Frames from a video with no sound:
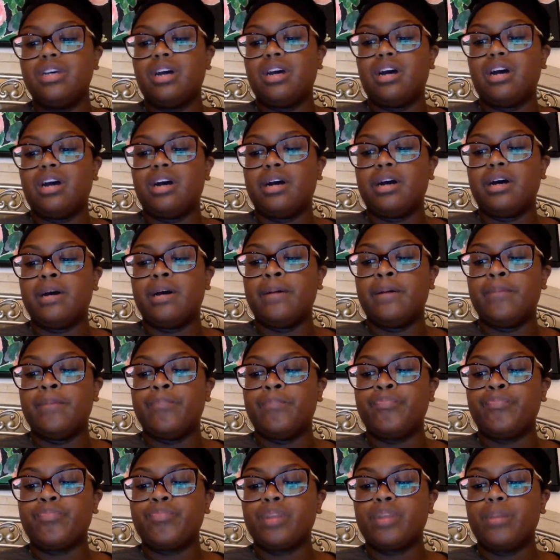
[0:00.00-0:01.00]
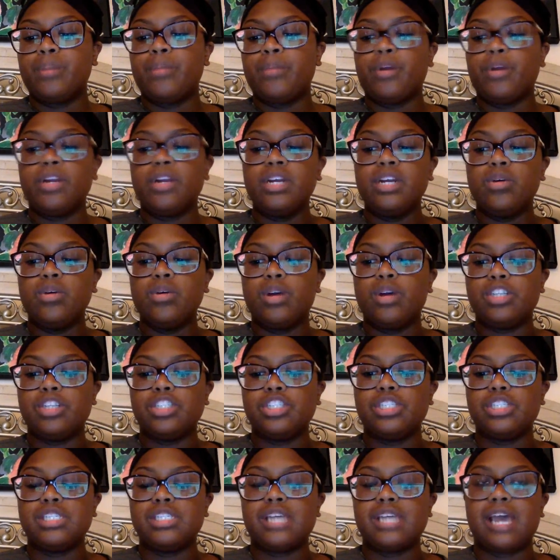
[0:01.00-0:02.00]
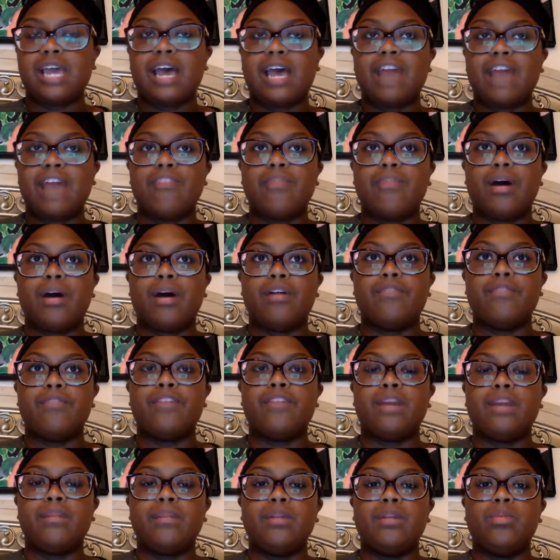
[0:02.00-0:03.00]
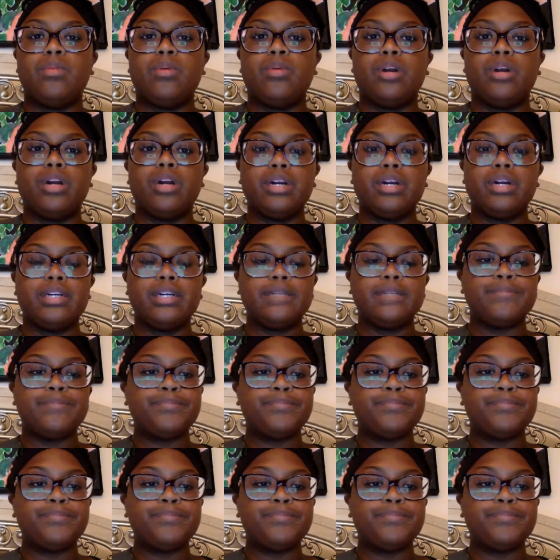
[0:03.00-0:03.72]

Um, Burning questions I have about family work.